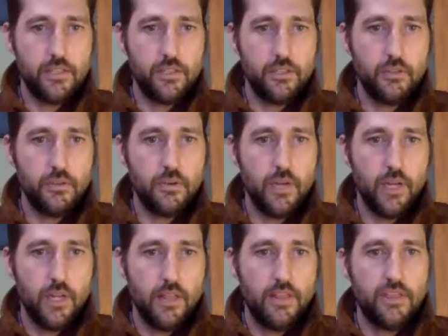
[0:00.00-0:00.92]
to
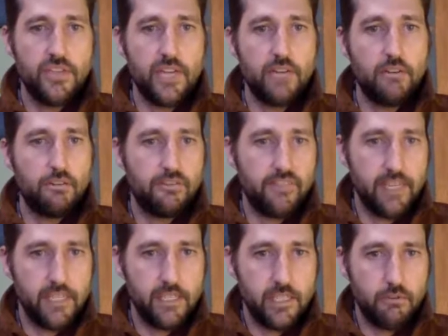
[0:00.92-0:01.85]
the general
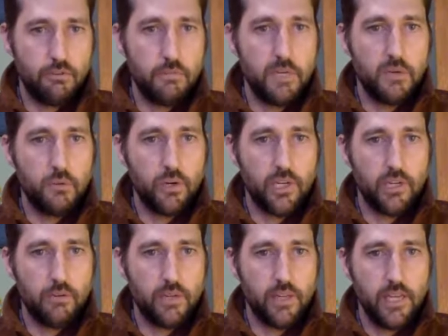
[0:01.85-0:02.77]
phrases that we've been
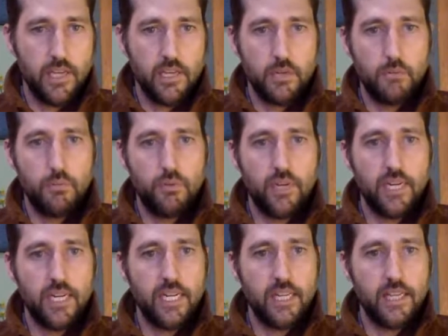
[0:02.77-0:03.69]
working with to
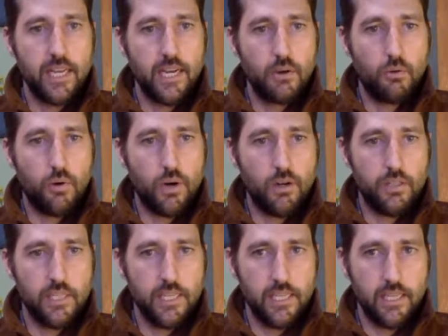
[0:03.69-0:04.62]
bring in that
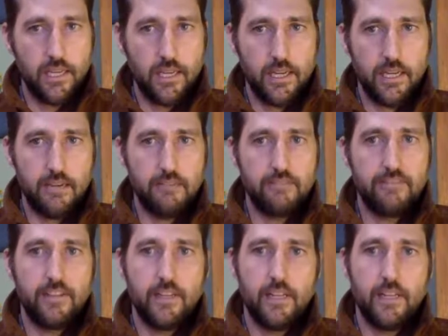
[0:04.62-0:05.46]
quality of